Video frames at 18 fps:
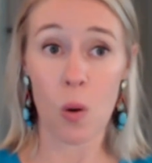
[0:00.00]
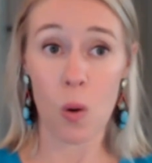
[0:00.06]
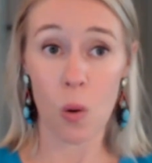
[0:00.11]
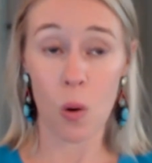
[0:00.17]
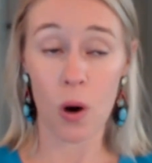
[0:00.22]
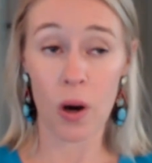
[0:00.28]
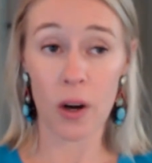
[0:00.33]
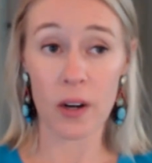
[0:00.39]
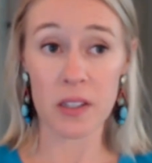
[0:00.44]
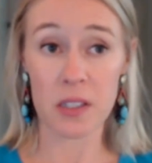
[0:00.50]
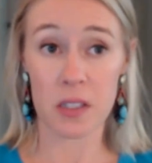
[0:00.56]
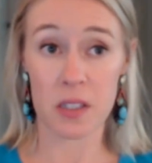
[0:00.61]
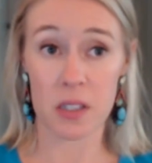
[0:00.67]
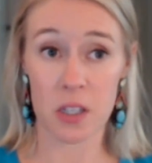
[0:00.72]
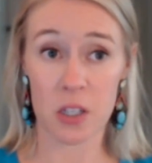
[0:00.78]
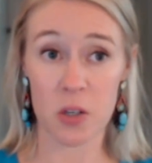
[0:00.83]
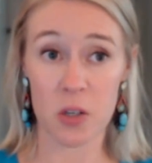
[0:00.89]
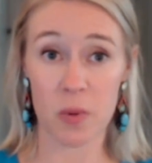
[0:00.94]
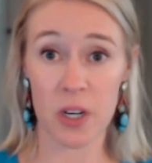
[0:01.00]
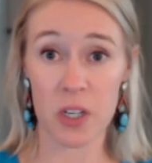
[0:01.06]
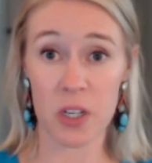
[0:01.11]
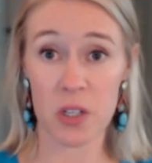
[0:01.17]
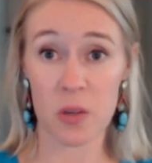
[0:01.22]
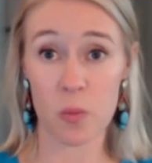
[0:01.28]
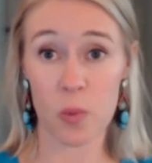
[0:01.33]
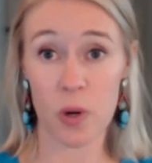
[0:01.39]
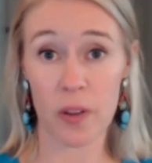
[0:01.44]
or it's a
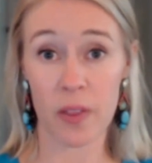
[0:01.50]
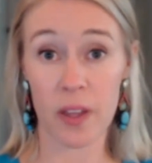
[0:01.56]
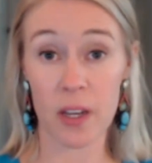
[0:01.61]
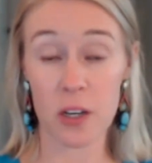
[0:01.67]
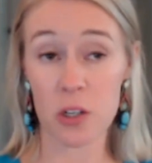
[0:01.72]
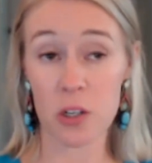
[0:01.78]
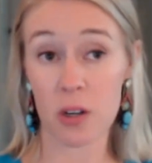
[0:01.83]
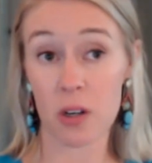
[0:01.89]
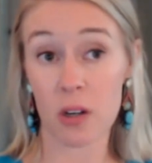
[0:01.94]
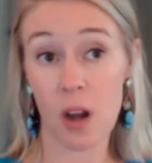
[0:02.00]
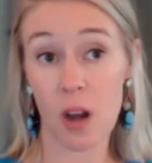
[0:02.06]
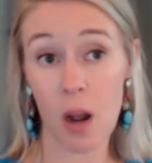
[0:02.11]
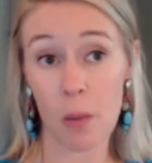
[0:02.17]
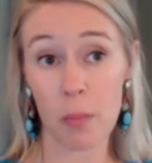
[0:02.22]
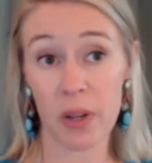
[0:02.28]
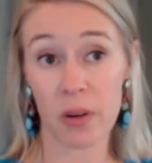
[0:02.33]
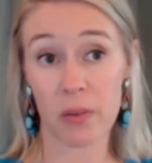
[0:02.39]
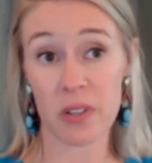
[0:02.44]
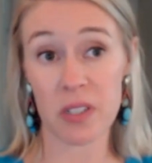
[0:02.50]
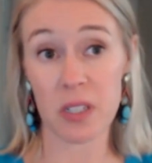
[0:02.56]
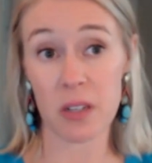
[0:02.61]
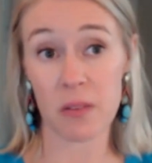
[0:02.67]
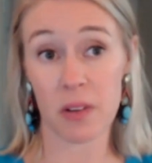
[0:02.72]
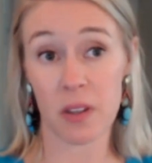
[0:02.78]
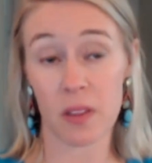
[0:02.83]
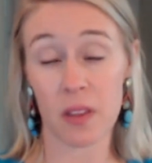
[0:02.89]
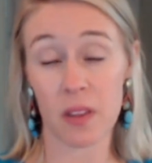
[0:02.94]
situation where they should not be
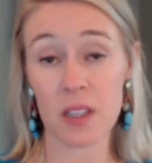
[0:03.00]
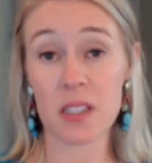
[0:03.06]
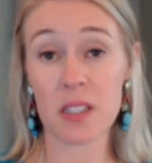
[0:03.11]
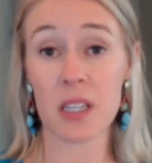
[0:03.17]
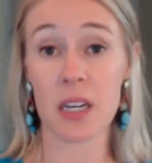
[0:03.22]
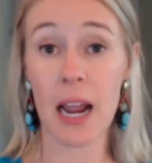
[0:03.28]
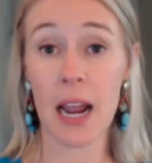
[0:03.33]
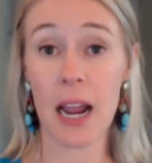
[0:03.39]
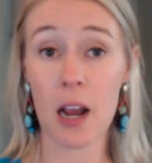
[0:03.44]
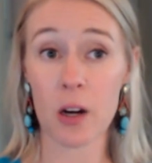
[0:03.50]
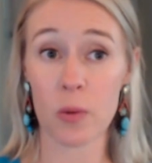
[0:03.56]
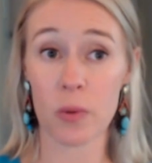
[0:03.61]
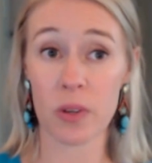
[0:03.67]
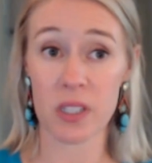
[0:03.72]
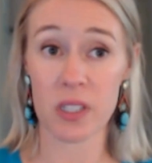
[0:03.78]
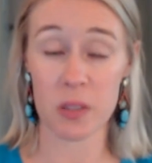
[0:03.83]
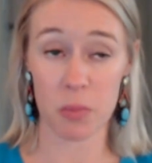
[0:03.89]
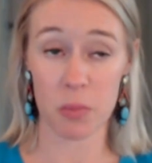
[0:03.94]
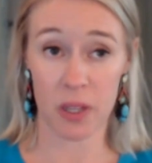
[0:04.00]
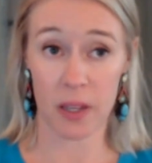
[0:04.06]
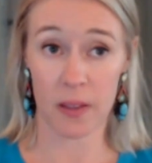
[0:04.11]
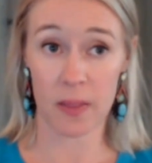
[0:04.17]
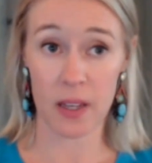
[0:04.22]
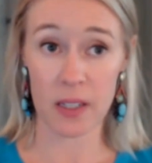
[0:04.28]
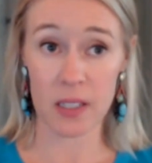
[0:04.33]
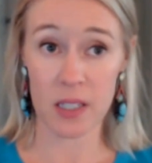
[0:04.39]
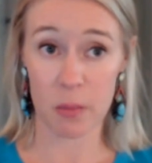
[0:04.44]
receiving this and how to explain
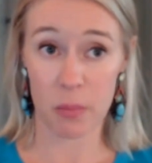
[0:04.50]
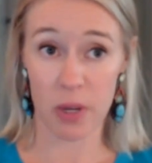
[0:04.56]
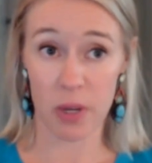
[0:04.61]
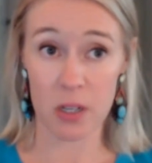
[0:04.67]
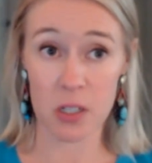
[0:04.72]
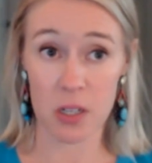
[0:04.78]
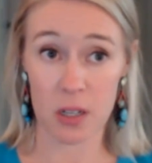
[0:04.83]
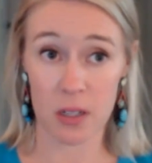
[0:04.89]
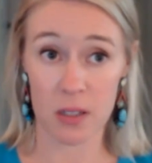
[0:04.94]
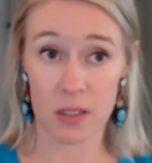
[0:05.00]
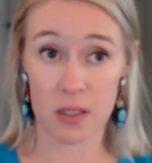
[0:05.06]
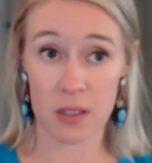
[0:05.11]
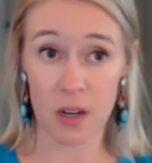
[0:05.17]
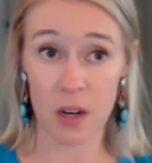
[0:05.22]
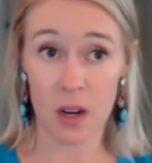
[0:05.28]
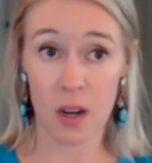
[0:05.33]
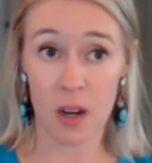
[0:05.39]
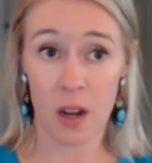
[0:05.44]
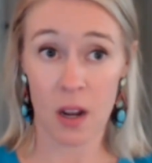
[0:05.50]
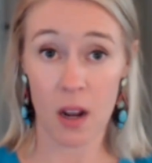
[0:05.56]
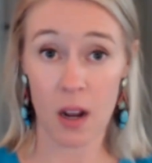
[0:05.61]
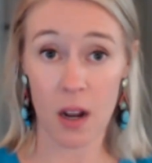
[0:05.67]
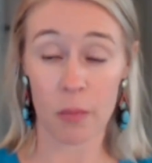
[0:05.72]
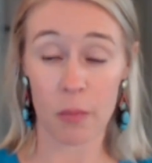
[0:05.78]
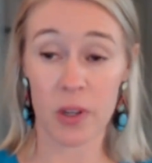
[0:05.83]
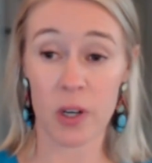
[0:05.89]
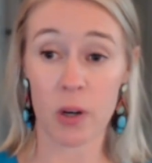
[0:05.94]
that to patients.
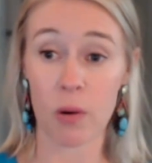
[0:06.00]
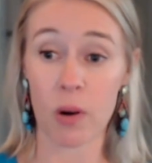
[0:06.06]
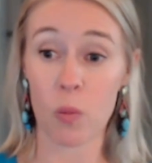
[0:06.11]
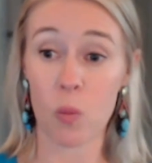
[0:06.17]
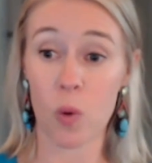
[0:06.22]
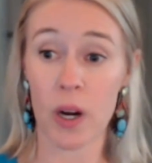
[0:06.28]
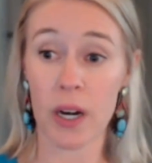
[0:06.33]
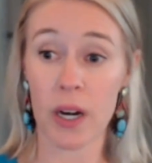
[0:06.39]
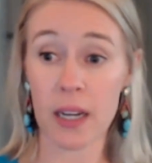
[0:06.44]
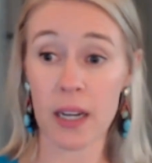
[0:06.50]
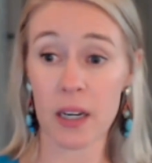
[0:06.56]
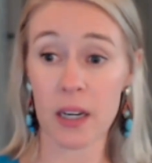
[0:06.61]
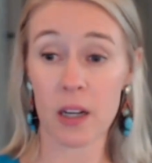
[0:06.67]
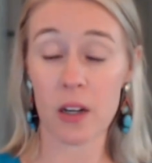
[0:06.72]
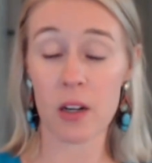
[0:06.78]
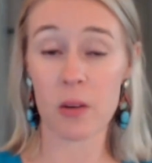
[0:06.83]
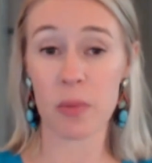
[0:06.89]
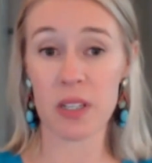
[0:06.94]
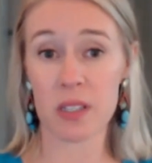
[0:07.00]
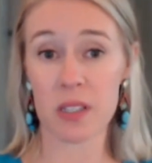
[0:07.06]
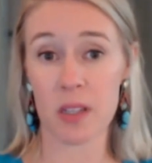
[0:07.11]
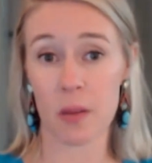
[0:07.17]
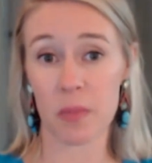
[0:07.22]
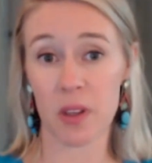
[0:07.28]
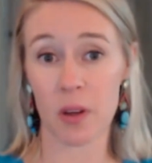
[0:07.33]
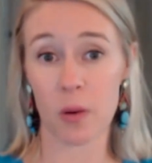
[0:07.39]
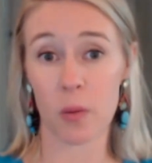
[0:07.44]
Um, you know, on one hand, it could be
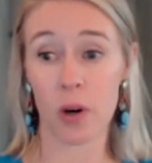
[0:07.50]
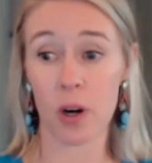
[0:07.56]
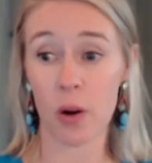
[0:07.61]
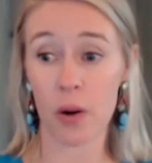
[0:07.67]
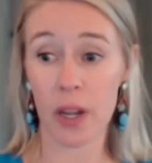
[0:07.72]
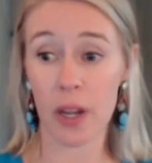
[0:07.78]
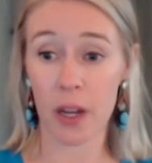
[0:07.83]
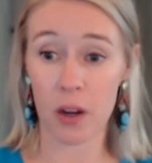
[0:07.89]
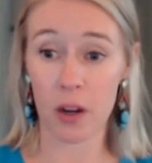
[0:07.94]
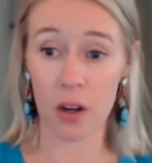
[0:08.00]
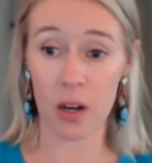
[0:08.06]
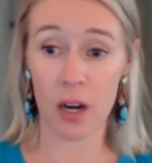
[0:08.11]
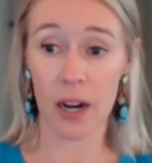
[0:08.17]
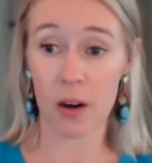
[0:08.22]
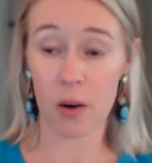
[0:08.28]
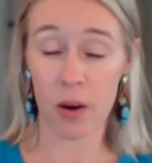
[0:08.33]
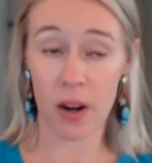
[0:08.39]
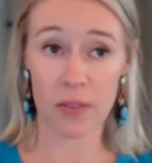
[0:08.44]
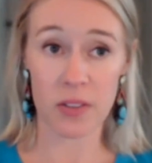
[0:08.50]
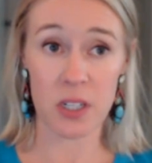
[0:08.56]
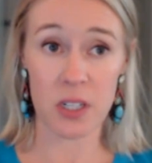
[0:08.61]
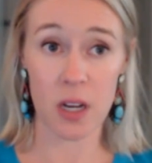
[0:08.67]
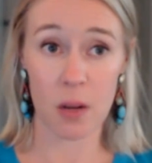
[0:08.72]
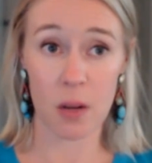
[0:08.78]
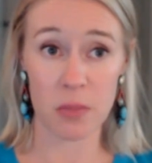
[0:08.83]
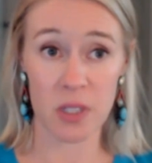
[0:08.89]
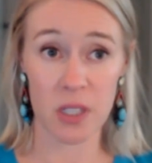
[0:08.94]
something where, okay, good, I don't have to
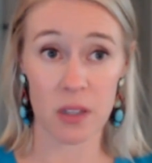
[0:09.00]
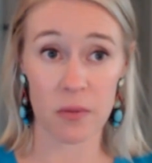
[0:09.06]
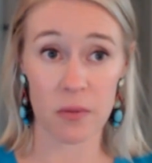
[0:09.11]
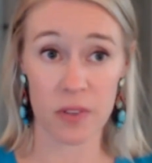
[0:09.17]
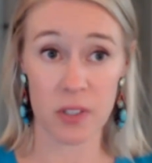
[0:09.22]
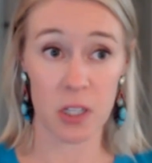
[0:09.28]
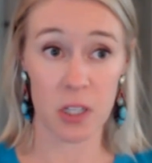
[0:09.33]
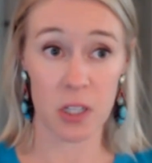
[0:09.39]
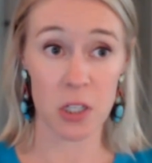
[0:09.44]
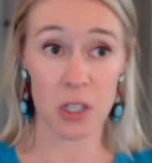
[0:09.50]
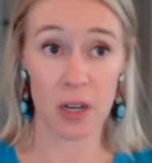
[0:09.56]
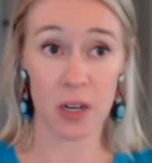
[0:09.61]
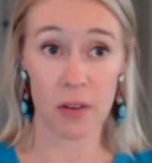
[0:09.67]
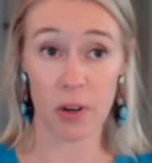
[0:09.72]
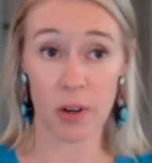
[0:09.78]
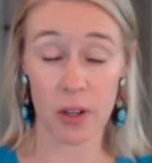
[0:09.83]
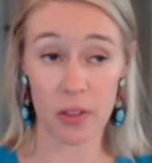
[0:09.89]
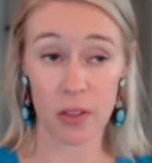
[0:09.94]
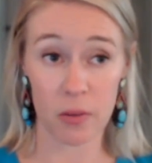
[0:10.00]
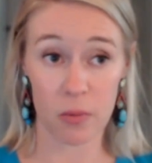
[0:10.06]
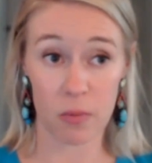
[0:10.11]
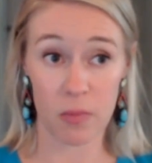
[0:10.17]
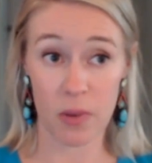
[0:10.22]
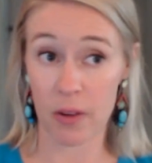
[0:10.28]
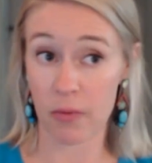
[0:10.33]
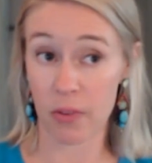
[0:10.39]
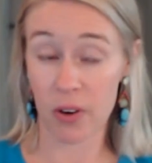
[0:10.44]
come to the physician every
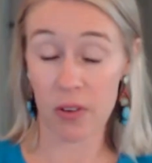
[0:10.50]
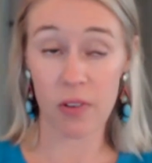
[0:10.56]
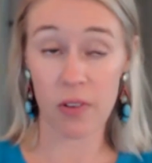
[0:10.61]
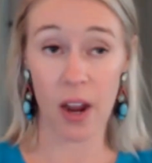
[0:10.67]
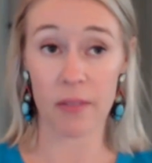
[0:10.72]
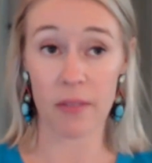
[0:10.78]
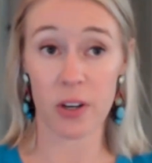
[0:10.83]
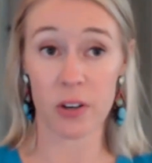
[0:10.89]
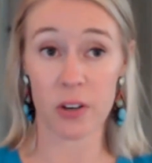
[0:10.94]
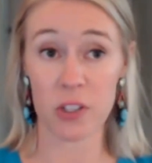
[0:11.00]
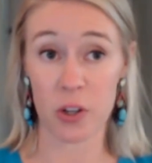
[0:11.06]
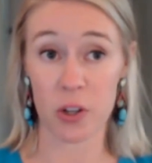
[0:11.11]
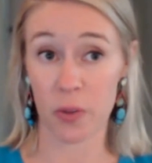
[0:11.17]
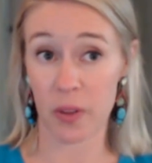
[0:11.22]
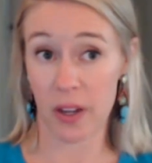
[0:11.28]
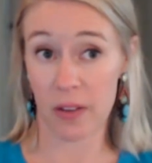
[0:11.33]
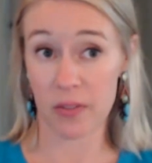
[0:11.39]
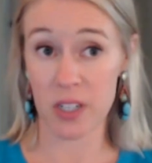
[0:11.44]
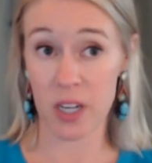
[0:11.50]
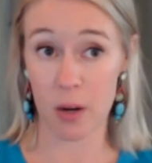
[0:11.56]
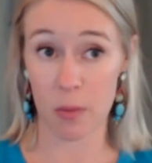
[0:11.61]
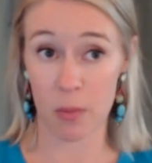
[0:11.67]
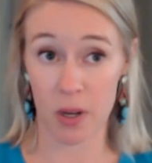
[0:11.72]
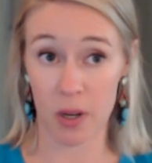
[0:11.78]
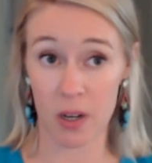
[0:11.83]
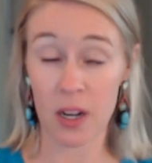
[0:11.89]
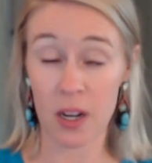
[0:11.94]
every five years, only have to
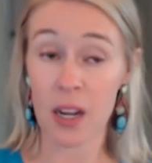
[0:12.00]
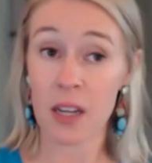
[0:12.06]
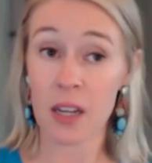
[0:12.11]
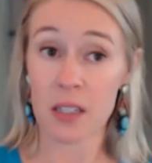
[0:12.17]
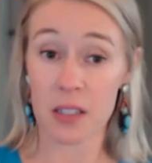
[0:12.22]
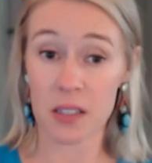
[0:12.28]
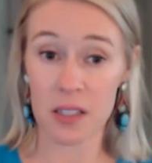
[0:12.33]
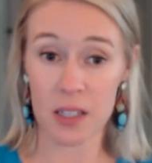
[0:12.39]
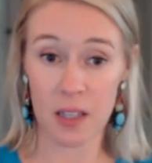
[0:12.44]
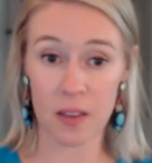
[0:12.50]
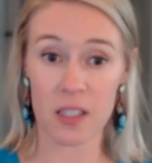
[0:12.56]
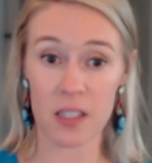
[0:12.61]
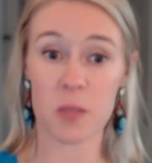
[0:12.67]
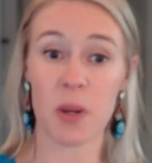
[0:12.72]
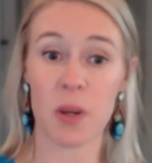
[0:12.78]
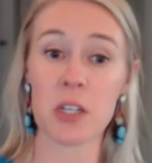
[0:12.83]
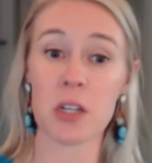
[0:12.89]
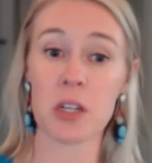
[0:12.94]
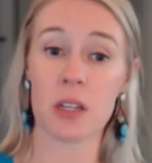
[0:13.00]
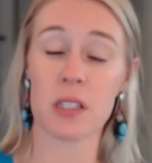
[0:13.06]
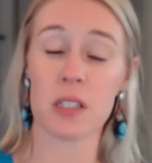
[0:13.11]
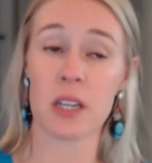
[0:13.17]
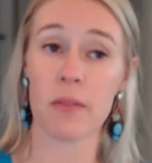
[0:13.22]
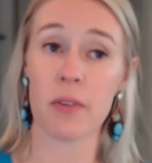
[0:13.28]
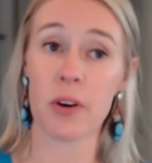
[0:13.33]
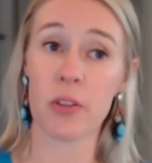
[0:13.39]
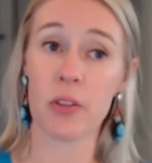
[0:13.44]
come in to see the
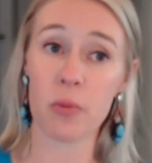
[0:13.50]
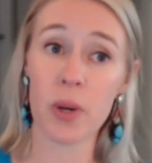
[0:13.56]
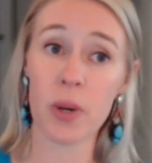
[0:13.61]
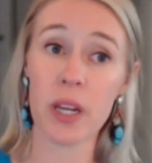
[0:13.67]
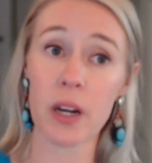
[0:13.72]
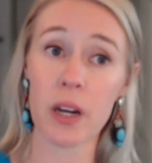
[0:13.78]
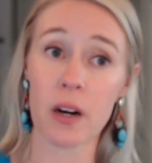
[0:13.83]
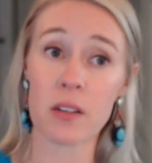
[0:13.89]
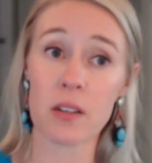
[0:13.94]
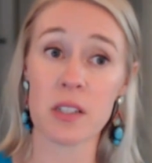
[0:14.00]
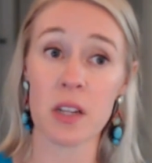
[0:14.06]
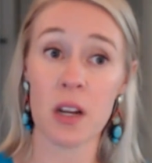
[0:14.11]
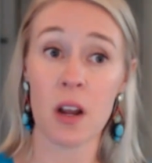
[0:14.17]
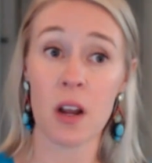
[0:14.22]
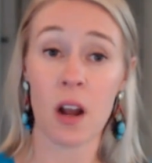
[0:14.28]
specialist every three years.